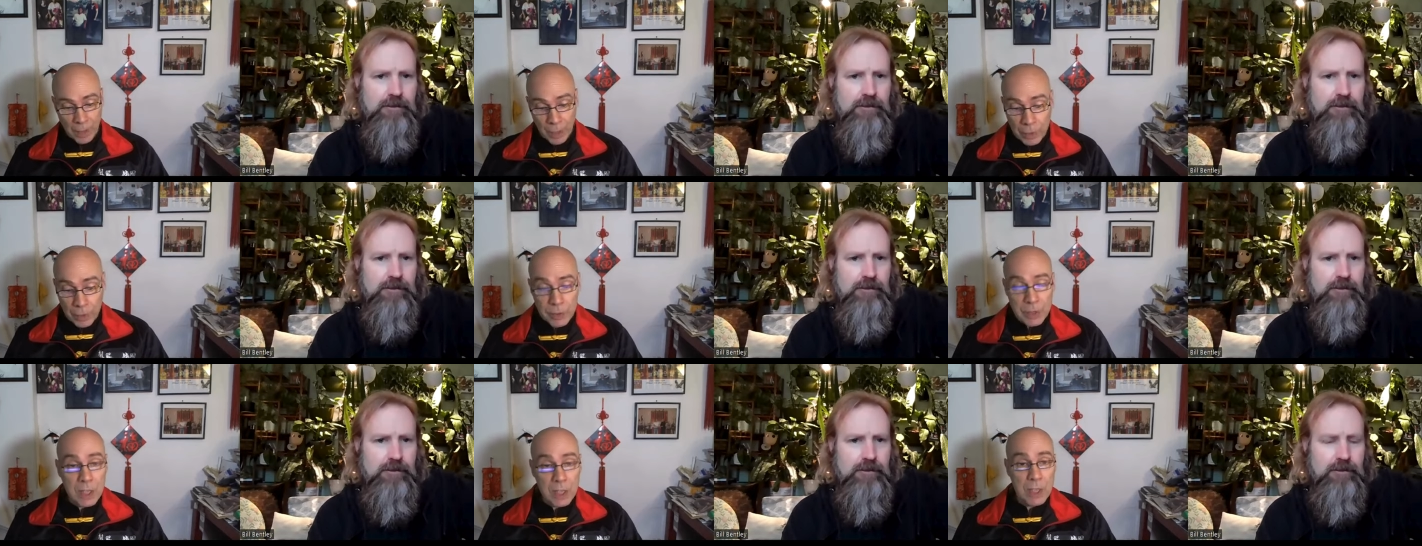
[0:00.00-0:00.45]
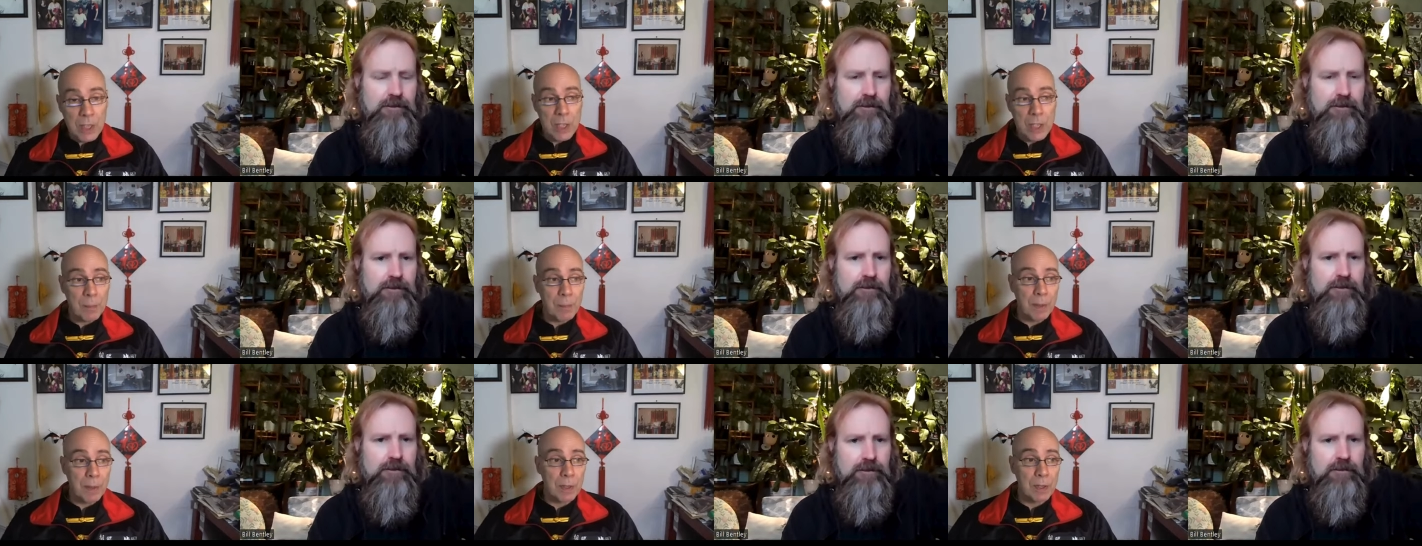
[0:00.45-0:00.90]
Speaker 1: i don't teach
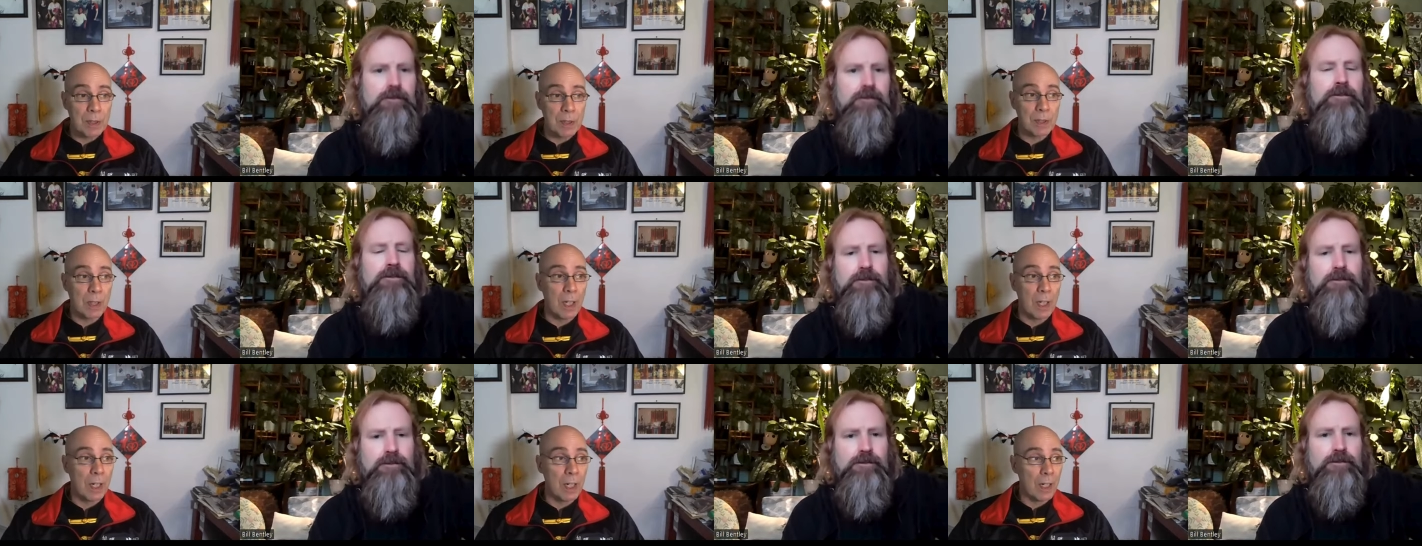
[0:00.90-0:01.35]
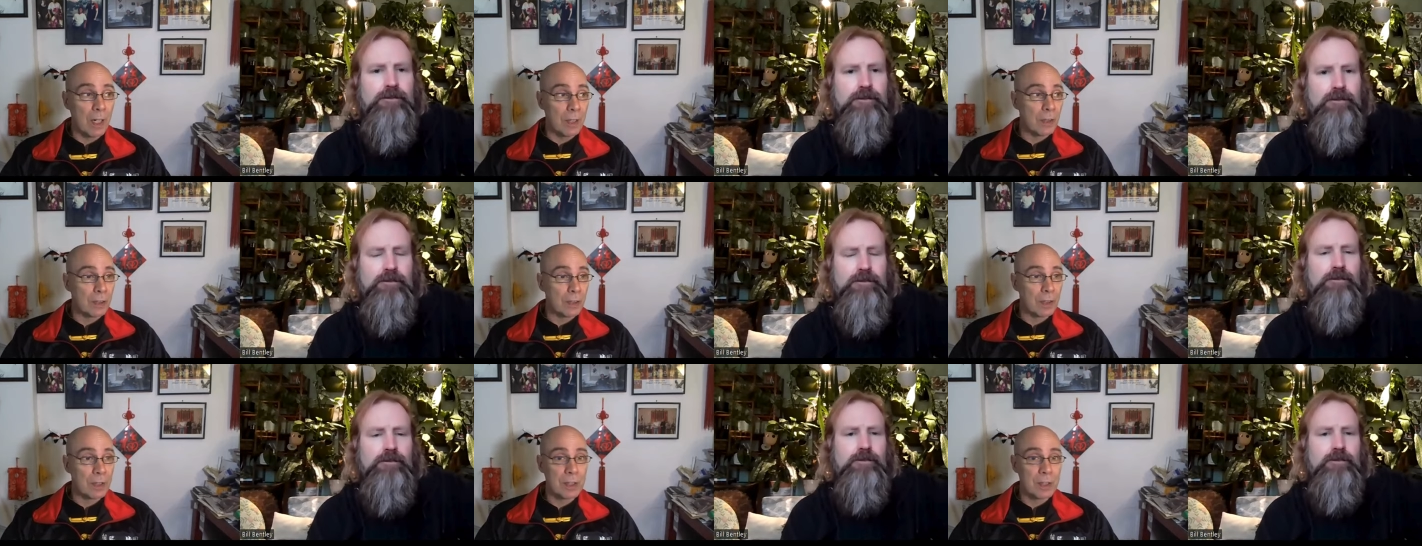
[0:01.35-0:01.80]
it because I, uh, I
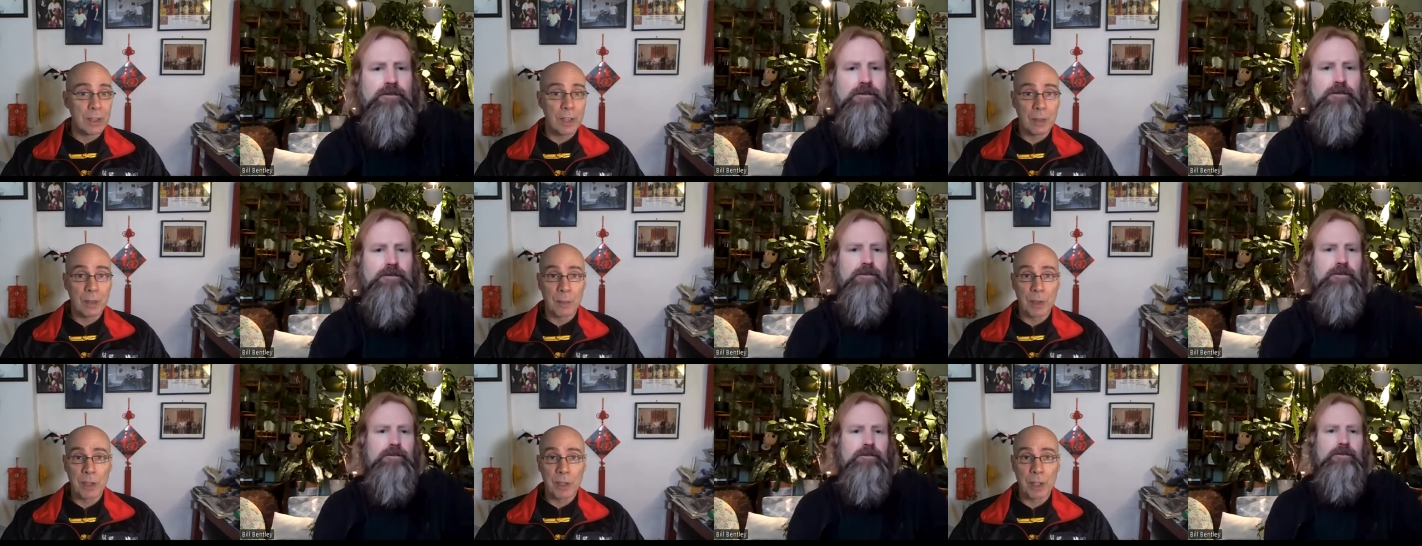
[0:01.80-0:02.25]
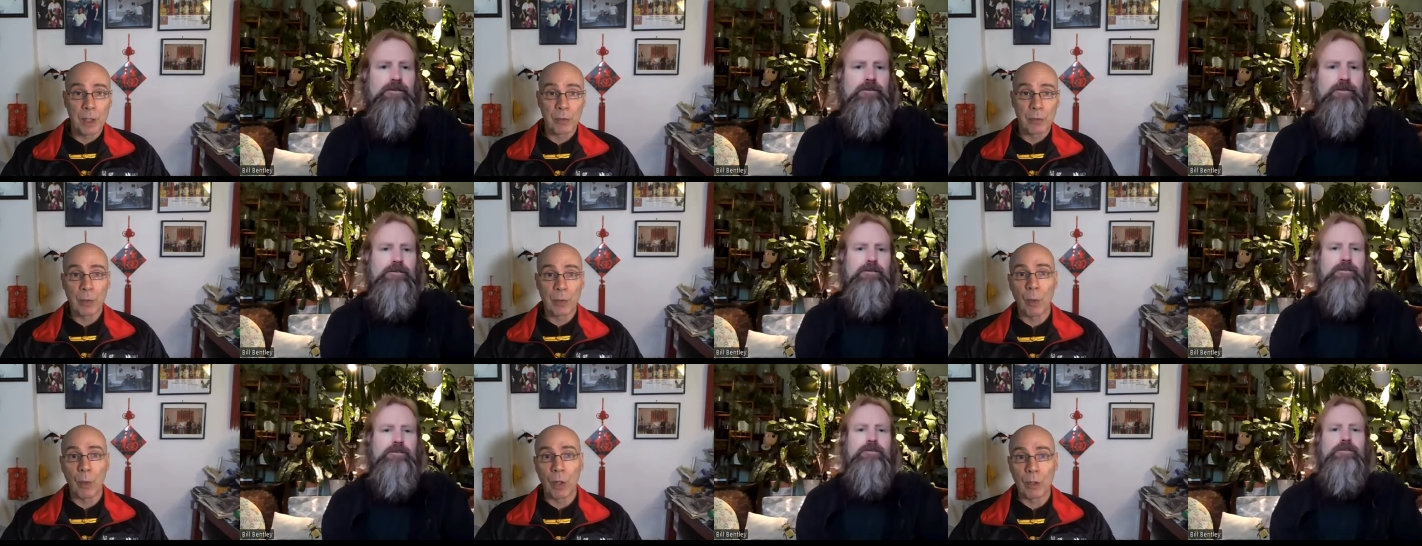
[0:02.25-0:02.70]
don't consider myself
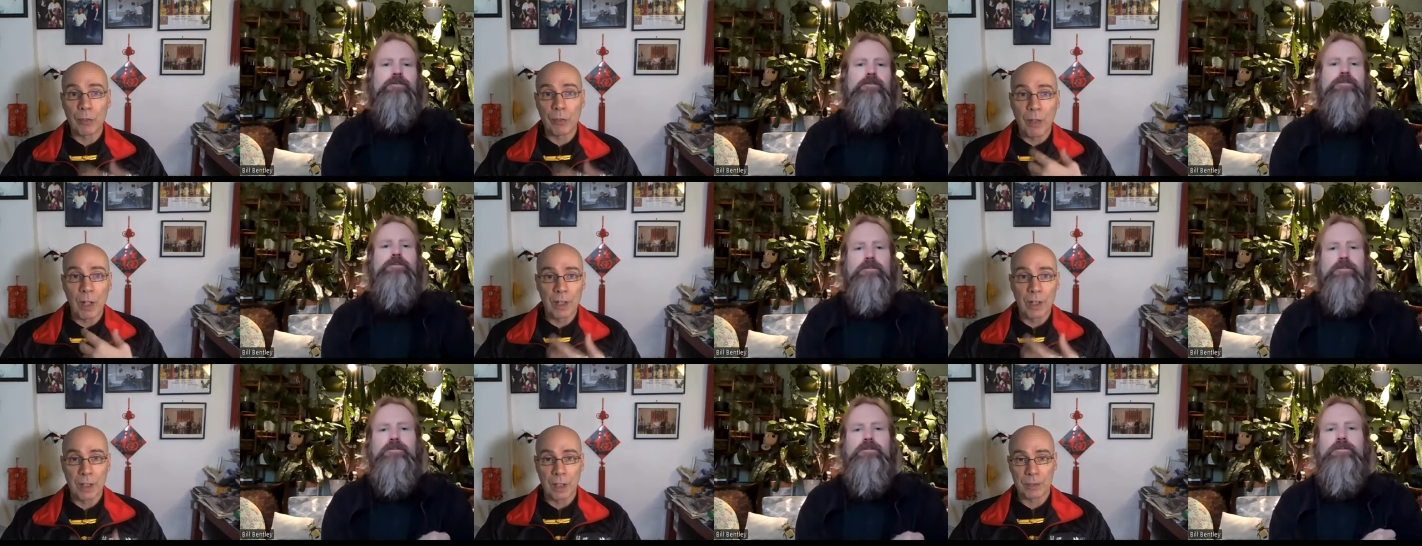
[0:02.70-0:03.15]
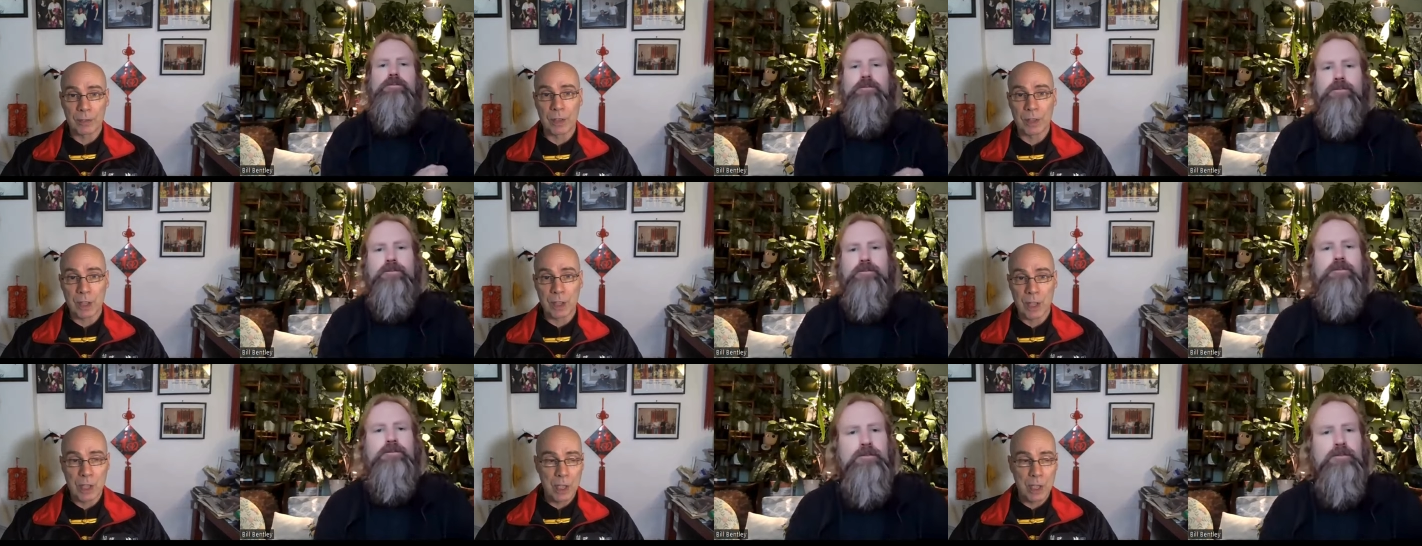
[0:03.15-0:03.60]
qualified enough to
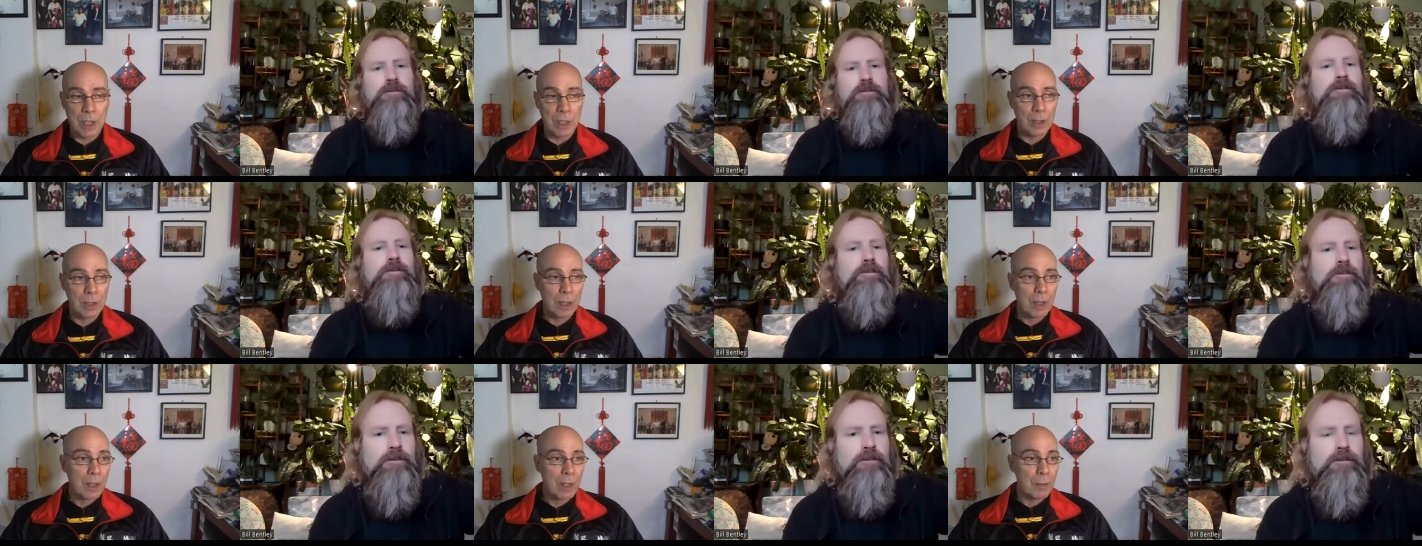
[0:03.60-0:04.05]
teach it